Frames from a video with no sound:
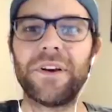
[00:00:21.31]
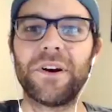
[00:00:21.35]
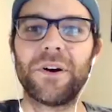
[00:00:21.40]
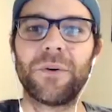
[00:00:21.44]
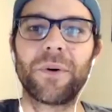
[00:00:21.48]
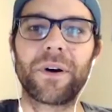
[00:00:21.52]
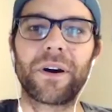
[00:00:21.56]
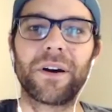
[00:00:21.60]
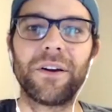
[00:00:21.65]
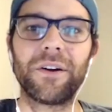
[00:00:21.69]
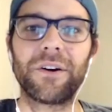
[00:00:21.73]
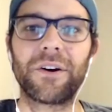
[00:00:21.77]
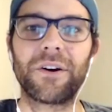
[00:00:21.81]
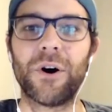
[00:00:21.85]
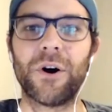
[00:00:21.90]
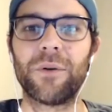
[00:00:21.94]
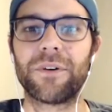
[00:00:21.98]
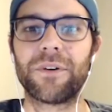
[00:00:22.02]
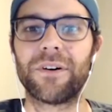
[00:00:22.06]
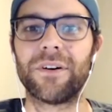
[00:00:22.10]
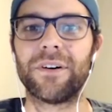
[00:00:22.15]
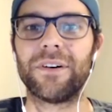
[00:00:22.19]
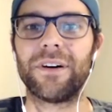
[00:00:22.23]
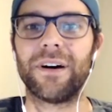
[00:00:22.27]
we're going to go
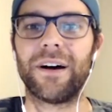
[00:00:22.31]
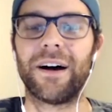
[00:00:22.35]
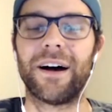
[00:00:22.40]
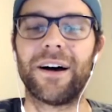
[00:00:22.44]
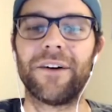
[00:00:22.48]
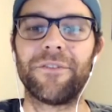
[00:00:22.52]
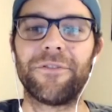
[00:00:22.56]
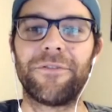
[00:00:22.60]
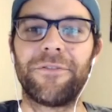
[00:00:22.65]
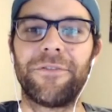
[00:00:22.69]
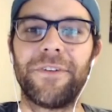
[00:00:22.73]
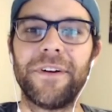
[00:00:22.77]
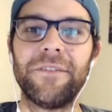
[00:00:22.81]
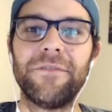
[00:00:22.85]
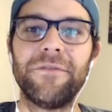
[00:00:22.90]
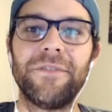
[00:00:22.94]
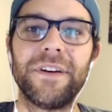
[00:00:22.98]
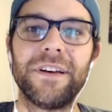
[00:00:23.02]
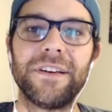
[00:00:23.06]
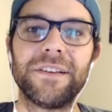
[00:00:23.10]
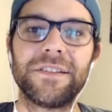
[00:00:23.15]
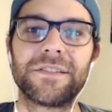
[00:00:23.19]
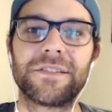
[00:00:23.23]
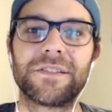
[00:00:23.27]
over uh,
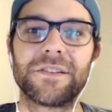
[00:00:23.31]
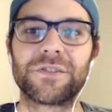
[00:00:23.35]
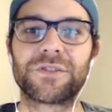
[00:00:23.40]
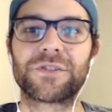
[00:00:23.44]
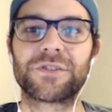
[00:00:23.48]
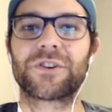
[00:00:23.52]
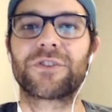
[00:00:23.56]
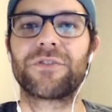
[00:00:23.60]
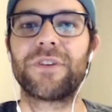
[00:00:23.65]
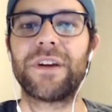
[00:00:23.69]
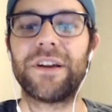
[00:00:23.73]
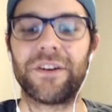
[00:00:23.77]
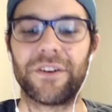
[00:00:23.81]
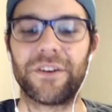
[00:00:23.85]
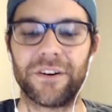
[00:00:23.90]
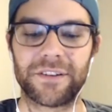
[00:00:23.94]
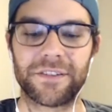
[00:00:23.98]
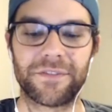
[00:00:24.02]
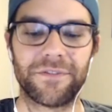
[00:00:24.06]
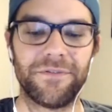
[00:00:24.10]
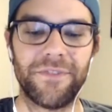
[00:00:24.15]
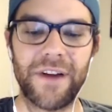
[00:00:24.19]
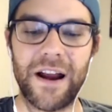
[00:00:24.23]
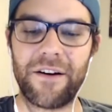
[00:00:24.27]
FinViz Screener.
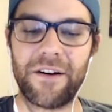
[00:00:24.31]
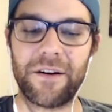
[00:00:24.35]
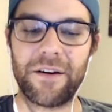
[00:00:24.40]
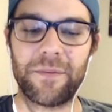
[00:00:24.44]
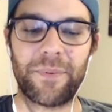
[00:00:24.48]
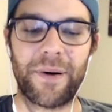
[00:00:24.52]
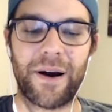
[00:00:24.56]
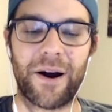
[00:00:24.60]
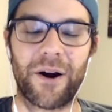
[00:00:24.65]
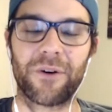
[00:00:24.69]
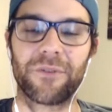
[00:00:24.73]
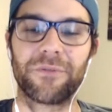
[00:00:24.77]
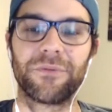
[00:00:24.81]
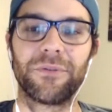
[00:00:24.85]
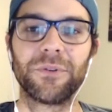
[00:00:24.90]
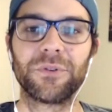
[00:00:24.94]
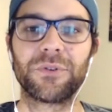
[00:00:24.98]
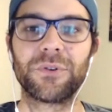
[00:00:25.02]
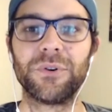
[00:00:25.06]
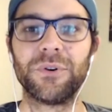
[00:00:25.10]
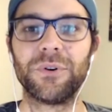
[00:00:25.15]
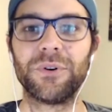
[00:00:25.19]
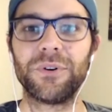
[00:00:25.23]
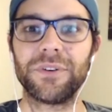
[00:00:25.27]
It's a very powerful
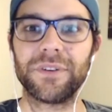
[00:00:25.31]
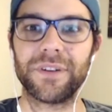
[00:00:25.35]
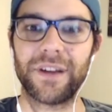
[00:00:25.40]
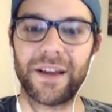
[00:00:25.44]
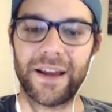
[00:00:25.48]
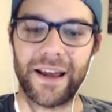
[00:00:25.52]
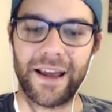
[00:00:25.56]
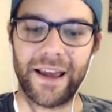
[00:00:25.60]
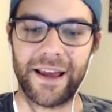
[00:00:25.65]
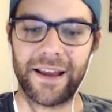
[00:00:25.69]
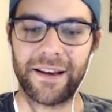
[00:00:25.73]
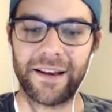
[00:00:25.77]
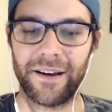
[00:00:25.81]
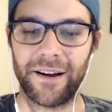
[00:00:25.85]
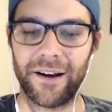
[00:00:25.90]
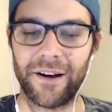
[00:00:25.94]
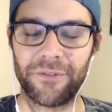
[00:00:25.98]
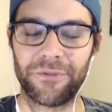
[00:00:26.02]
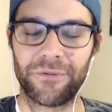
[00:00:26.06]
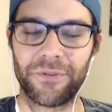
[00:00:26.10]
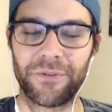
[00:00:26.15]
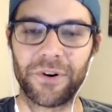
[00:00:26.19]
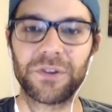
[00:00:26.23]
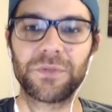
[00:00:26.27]
tool and uh,
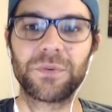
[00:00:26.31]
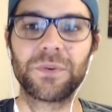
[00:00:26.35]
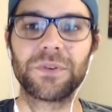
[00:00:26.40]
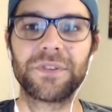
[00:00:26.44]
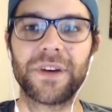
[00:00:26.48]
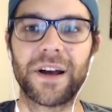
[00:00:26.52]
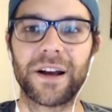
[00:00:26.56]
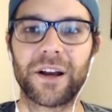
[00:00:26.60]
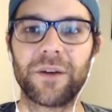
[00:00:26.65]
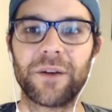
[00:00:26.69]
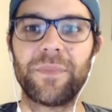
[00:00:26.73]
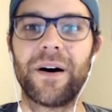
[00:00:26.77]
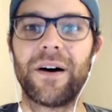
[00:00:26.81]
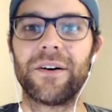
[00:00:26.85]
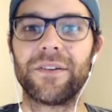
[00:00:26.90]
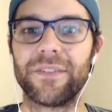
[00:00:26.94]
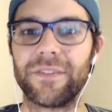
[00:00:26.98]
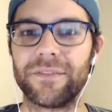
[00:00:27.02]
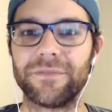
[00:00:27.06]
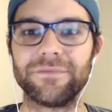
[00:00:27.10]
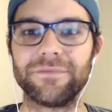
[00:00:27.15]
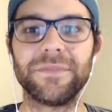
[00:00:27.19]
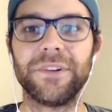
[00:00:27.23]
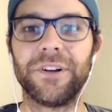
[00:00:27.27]
first we'll talk about
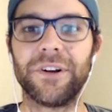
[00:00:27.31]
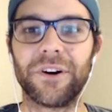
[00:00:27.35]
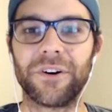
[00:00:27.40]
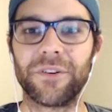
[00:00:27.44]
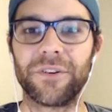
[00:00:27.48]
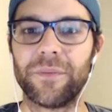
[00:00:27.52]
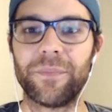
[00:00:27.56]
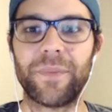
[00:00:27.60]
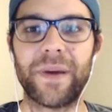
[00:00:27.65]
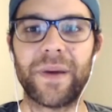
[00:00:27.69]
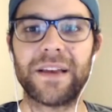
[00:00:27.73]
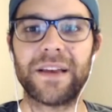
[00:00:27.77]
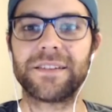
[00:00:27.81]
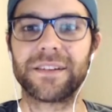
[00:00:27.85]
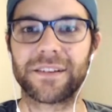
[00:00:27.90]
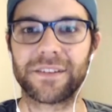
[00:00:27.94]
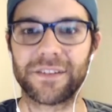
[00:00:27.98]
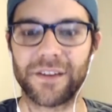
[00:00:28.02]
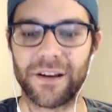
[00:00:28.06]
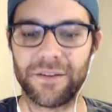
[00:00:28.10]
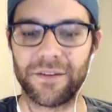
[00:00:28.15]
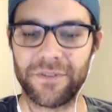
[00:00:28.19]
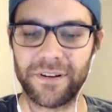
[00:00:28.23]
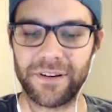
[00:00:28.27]
you know the basics
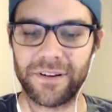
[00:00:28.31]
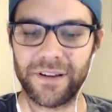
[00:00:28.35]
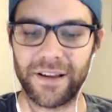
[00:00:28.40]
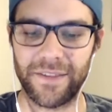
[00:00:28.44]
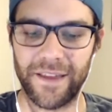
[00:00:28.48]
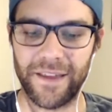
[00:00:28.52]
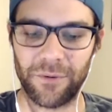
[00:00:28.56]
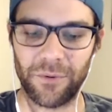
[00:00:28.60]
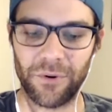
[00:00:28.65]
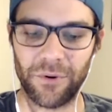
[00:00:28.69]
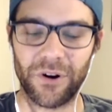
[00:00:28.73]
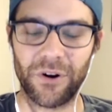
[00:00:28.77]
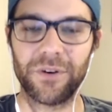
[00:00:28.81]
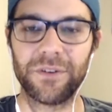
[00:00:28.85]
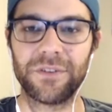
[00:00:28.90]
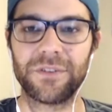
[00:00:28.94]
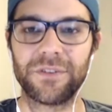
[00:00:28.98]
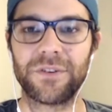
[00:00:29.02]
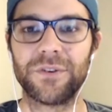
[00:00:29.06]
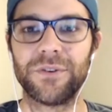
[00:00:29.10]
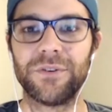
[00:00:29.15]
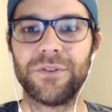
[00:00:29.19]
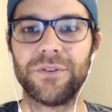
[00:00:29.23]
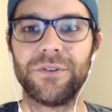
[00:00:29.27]
of it and then we'll go
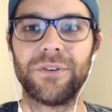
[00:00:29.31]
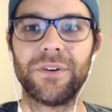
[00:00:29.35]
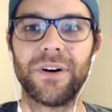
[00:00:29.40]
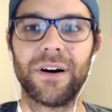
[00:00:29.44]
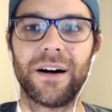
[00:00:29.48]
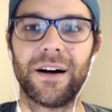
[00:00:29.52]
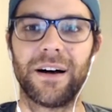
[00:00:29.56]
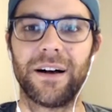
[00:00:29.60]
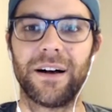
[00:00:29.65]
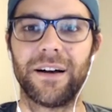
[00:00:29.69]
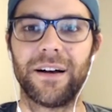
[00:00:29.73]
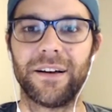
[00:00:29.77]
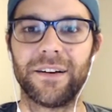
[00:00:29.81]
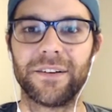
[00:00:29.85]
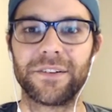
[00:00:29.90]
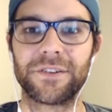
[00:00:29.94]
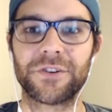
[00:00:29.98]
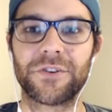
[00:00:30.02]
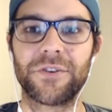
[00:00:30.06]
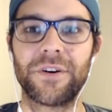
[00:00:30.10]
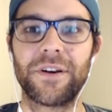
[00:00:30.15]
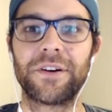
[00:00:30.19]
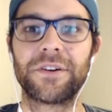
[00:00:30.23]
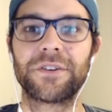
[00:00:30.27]
into uh,
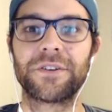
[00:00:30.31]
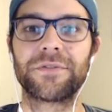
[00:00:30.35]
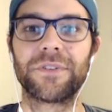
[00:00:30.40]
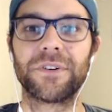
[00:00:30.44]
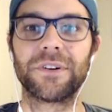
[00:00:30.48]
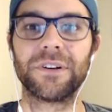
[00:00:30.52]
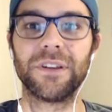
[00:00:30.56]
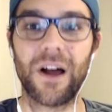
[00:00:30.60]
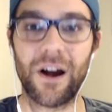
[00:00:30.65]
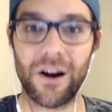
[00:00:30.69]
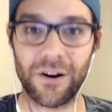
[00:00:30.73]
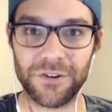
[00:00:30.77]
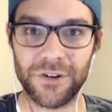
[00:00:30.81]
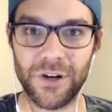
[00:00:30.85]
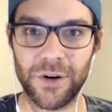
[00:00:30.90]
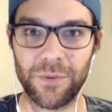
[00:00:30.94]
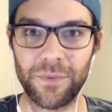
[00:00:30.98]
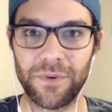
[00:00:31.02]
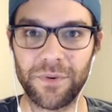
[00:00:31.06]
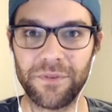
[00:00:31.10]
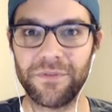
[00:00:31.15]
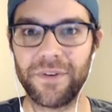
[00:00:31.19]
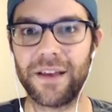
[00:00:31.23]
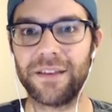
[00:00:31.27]
screeners for long-term
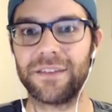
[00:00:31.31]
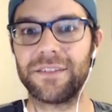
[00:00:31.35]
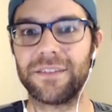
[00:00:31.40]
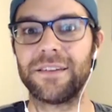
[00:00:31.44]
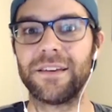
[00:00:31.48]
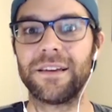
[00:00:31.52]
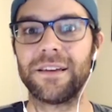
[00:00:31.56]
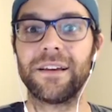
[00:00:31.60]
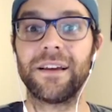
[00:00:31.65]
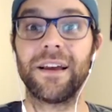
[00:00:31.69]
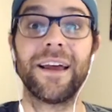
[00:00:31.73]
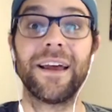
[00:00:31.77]
investing,